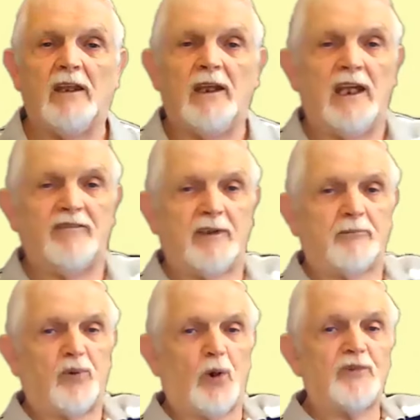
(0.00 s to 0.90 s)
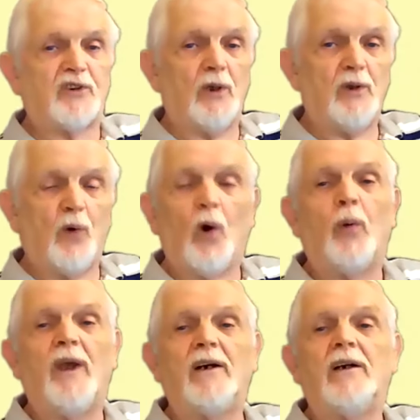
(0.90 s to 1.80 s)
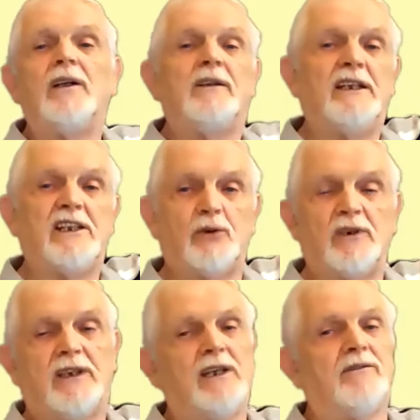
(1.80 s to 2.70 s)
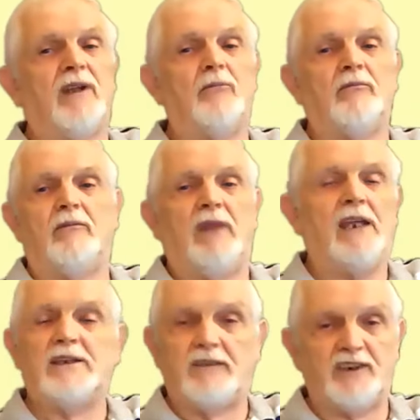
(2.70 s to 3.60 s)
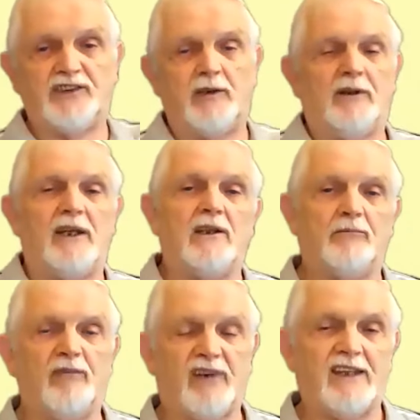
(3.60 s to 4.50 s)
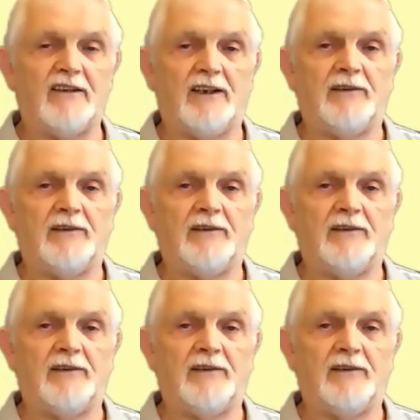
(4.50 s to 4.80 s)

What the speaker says: If the probe's going nowhere, then you don't get any of these to light brightly.